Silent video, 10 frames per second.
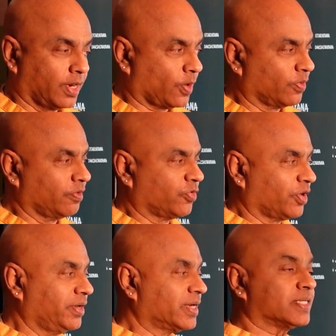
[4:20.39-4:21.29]
Now, if
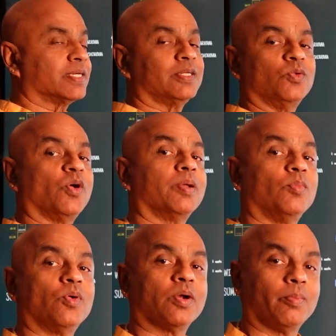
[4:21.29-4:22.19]
you're interested in knowing
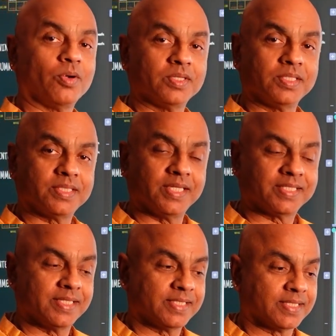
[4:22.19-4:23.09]
more about this,
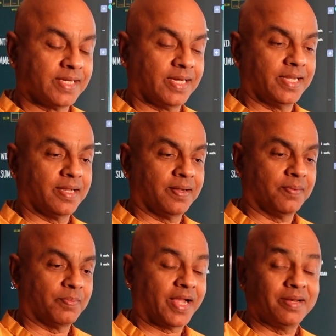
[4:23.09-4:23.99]
it's, it's really
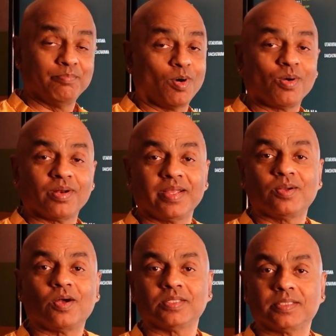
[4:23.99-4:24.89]
a
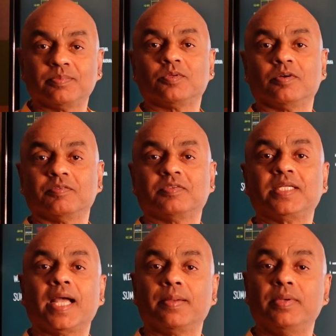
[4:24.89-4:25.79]
mind-boggling concept of
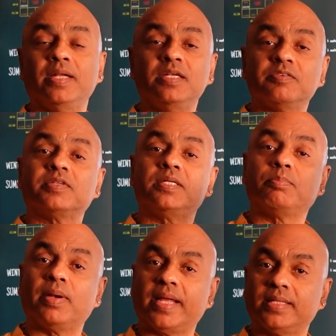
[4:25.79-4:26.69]
time in
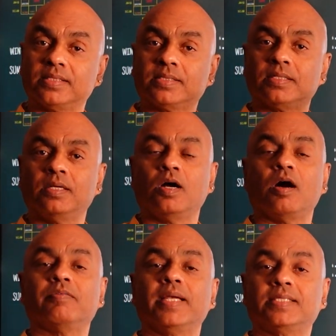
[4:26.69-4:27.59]
different planes
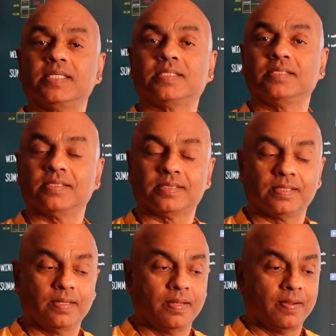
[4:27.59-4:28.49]
of existence
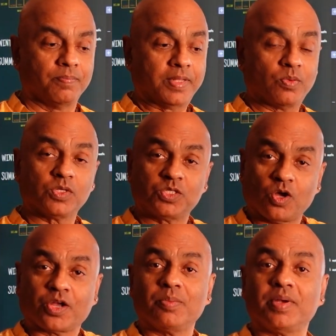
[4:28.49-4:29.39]
that was
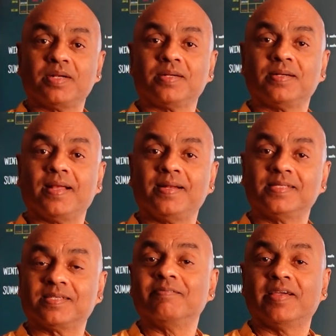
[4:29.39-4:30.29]
documented, and
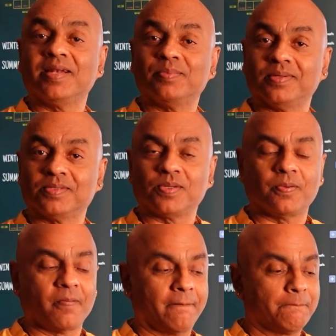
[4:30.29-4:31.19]
it's available.
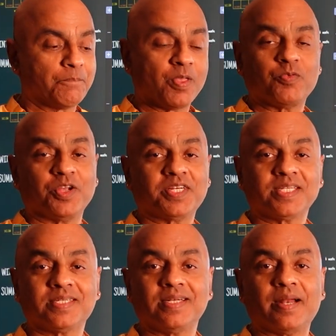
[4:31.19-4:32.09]
So if you're
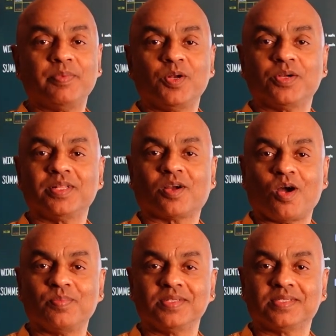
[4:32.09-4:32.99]
interested, let me know in the
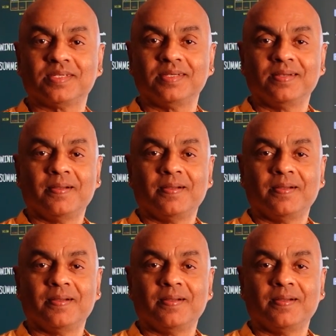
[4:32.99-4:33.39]
comments,